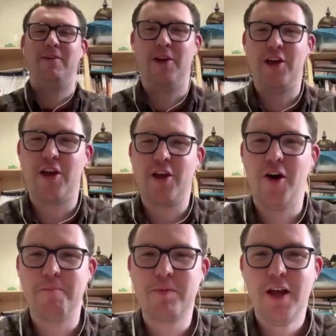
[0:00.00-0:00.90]
And how long have you
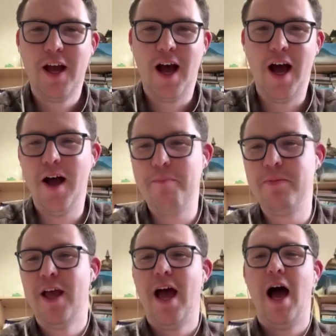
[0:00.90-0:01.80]
got?
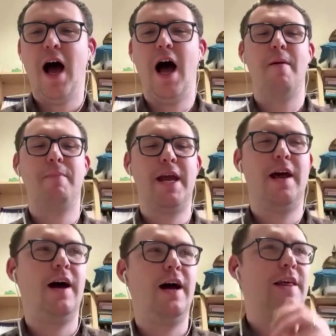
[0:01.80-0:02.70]
I
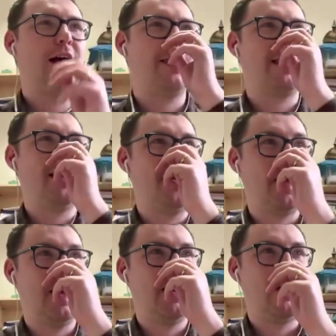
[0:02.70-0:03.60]
mean, I actually
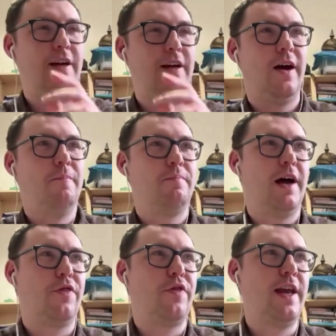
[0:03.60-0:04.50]
think
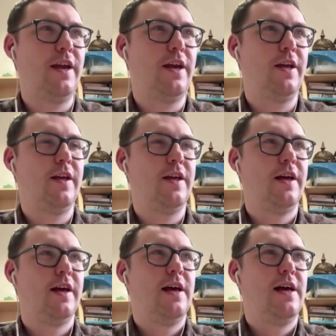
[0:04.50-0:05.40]
I think
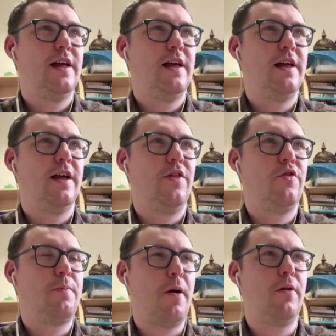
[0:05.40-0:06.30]

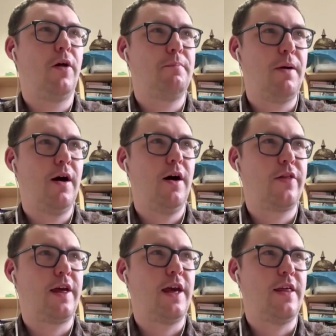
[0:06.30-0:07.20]
the Republican
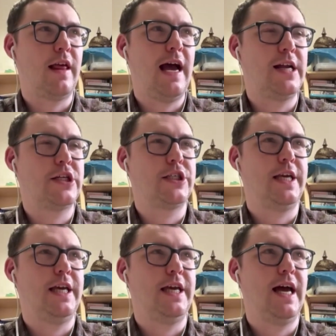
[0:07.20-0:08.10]
Party is
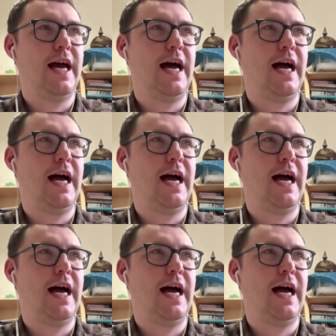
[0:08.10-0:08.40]
actually